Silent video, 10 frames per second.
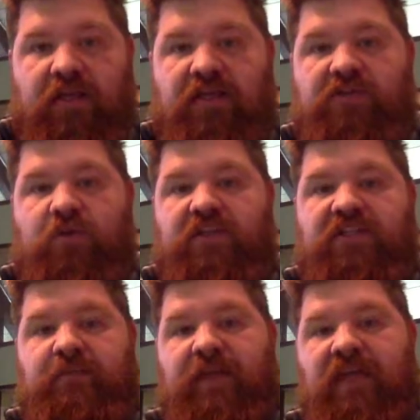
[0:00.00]
It's going to
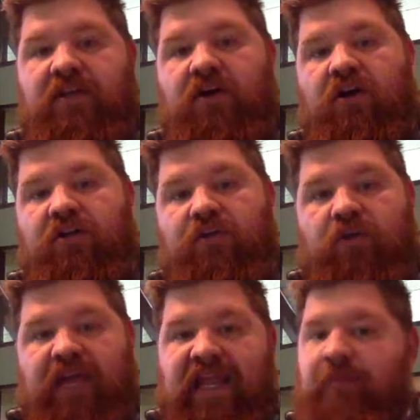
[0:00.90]
depend on
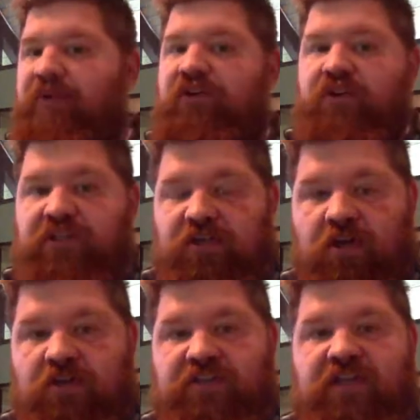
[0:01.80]
your amp and your
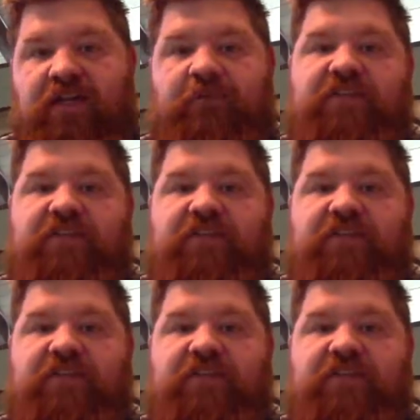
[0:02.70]
guitar setup.